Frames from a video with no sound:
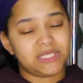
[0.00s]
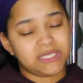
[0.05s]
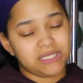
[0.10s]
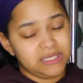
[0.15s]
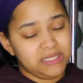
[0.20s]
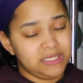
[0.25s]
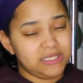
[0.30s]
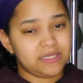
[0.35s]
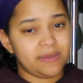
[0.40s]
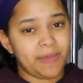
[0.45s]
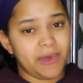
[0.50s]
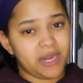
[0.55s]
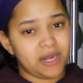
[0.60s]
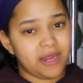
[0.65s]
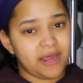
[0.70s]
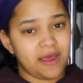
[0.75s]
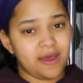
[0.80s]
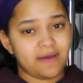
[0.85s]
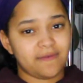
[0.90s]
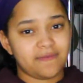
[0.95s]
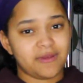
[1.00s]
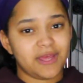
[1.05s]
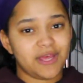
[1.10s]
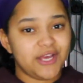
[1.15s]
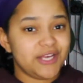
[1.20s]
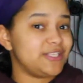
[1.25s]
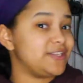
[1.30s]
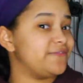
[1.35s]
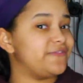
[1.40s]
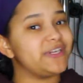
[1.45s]
least amount I have.
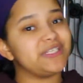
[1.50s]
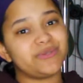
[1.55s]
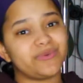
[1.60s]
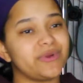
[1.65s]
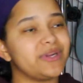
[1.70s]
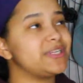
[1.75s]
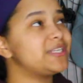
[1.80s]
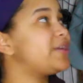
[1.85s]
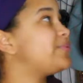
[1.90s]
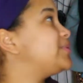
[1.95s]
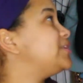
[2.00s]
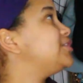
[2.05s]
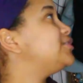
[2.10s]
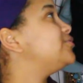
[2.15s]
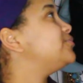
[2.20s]
So first we're gonna start with these